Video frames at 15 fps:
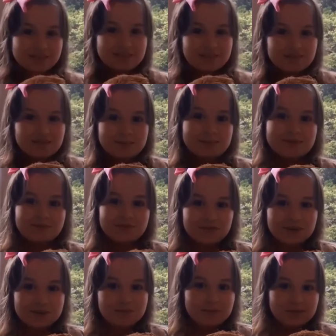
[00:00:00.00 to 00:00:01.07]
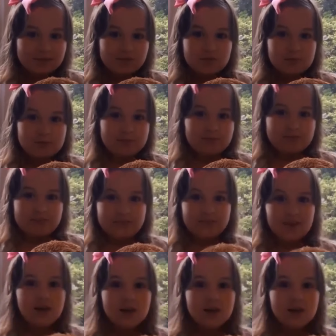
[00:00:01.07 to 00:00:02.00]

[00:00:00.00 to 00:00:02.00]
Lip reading: tell you my three favourite memories.